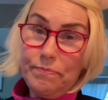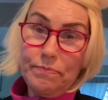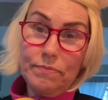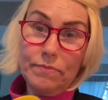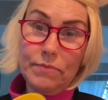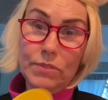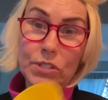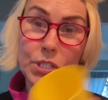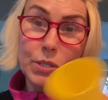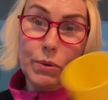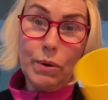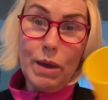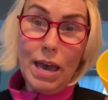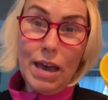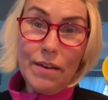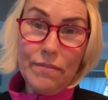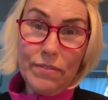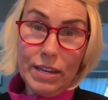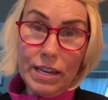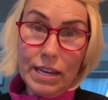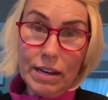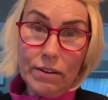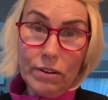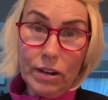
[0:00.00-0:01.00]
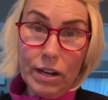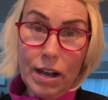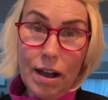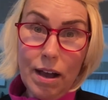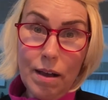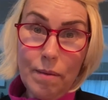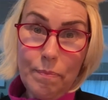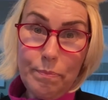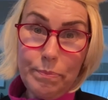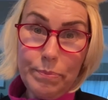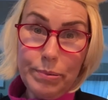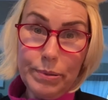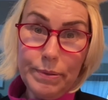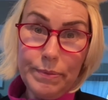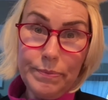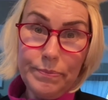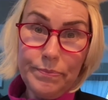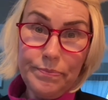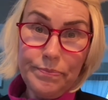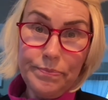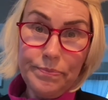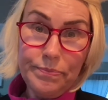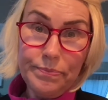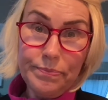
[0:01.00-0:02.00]
So I have here a cup.
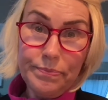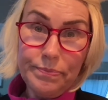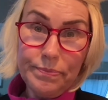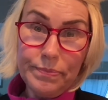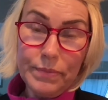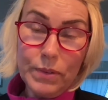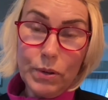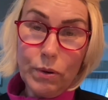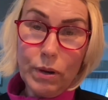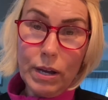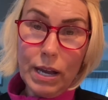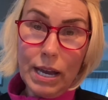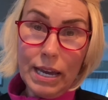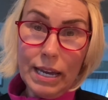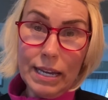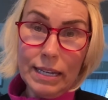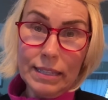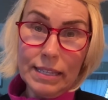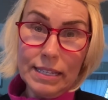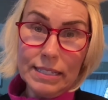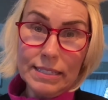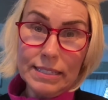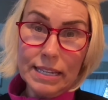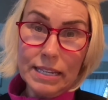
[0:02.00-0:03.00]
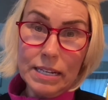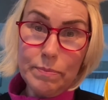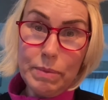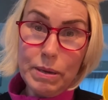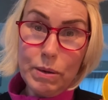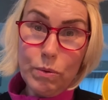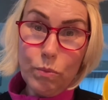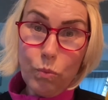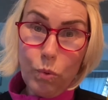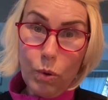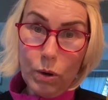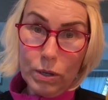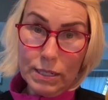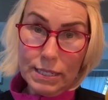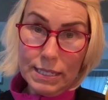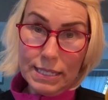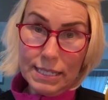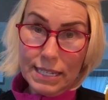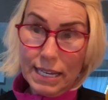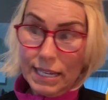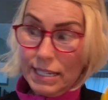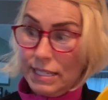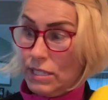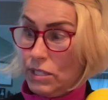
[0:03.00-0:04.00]
Okay, that's going to be one
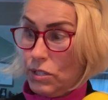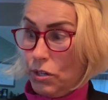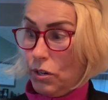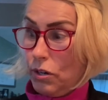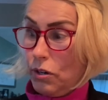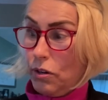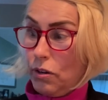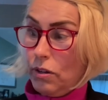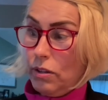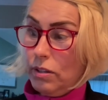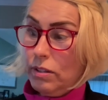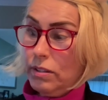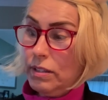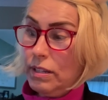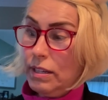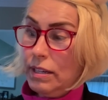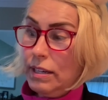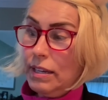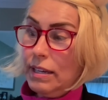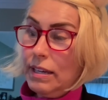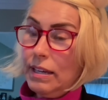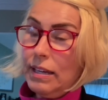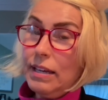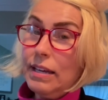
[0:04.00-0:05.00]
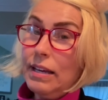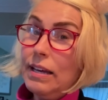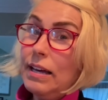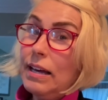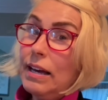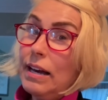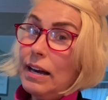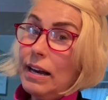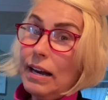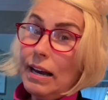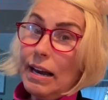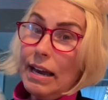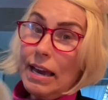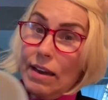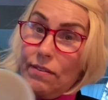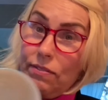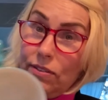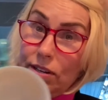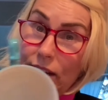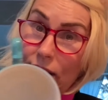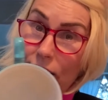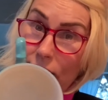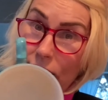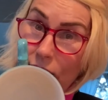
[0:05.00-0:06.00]
size circle. I have
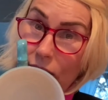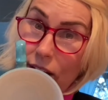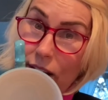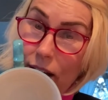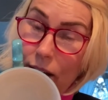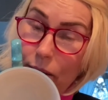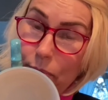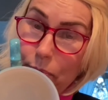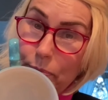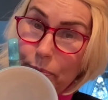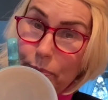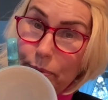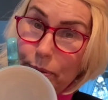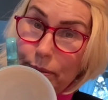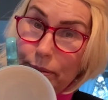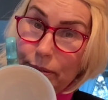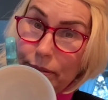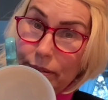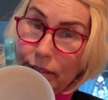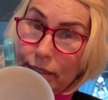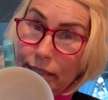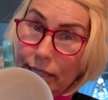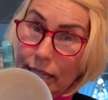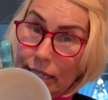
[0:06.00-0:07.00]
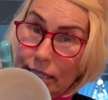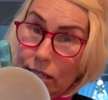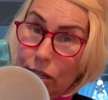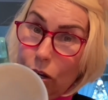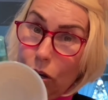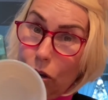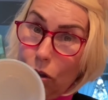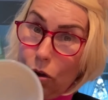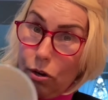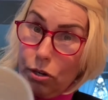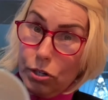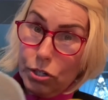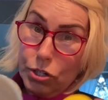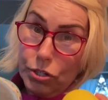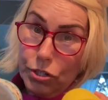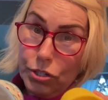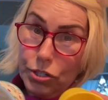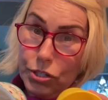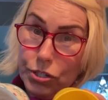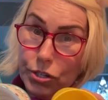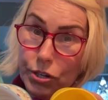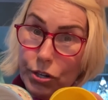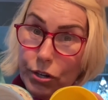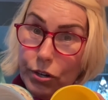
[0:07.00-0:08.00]
another cup that's a larger
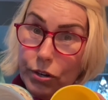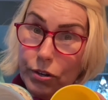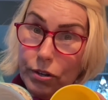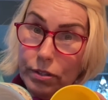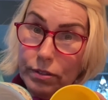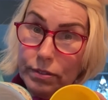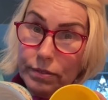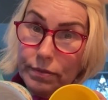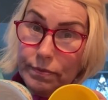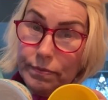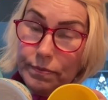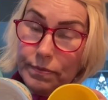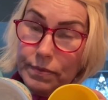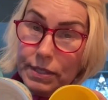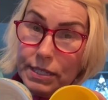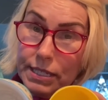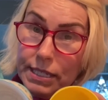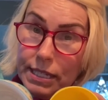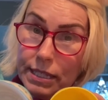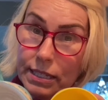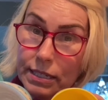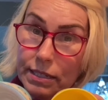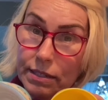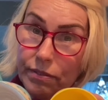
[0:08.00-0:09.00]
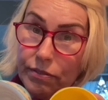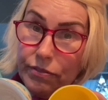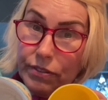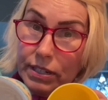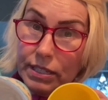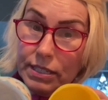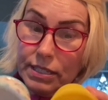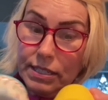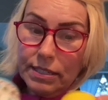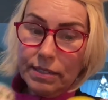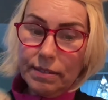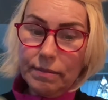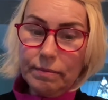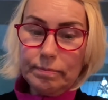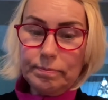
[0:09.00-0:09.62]
circle. See the difference?